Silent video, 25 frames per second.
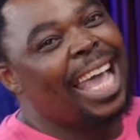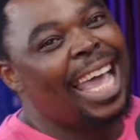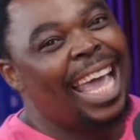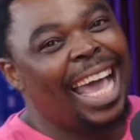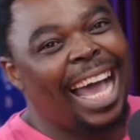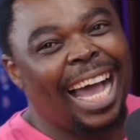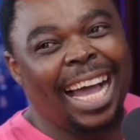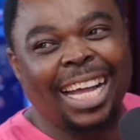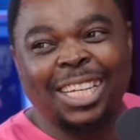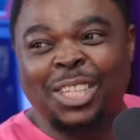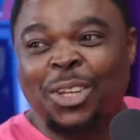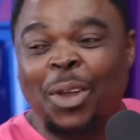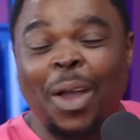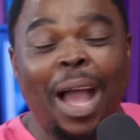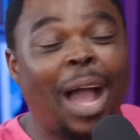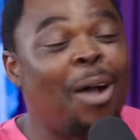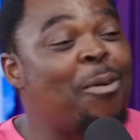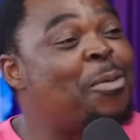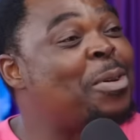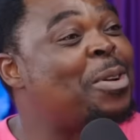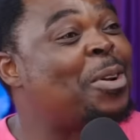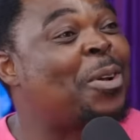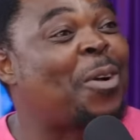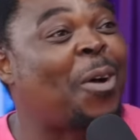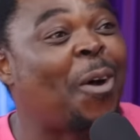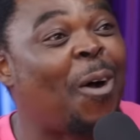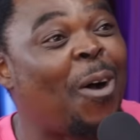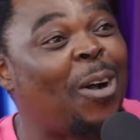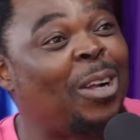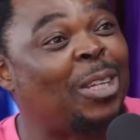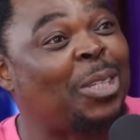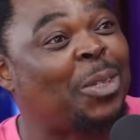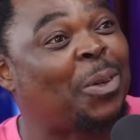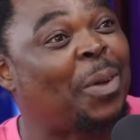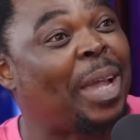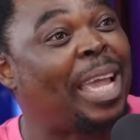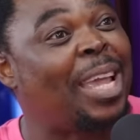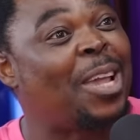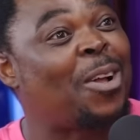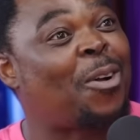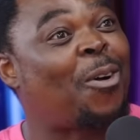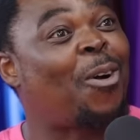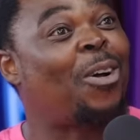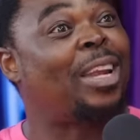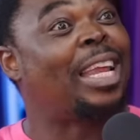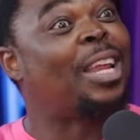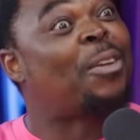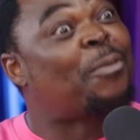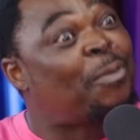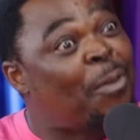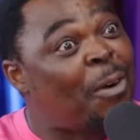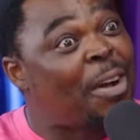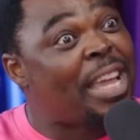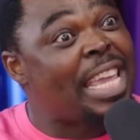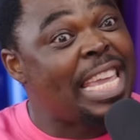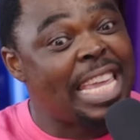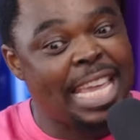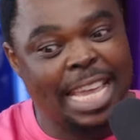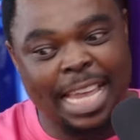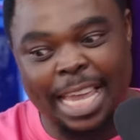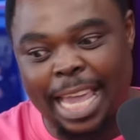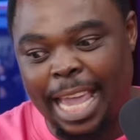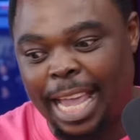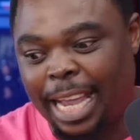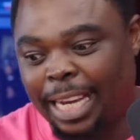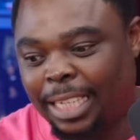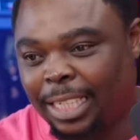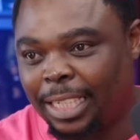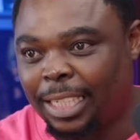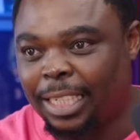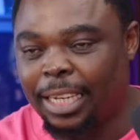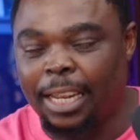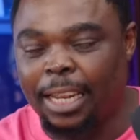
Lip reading: Yeah, so I would go to a college for e cash,